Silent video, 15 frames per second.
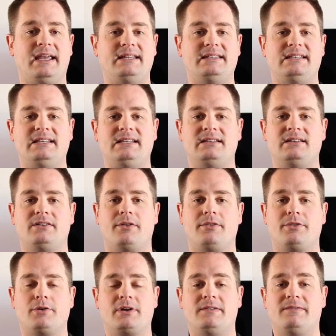eighteen to
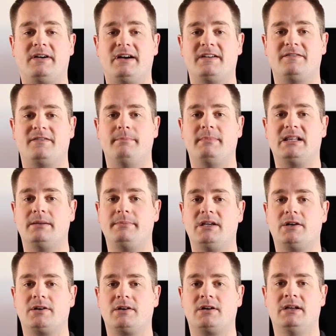thirty-five
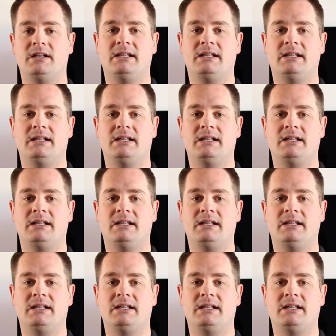millimeter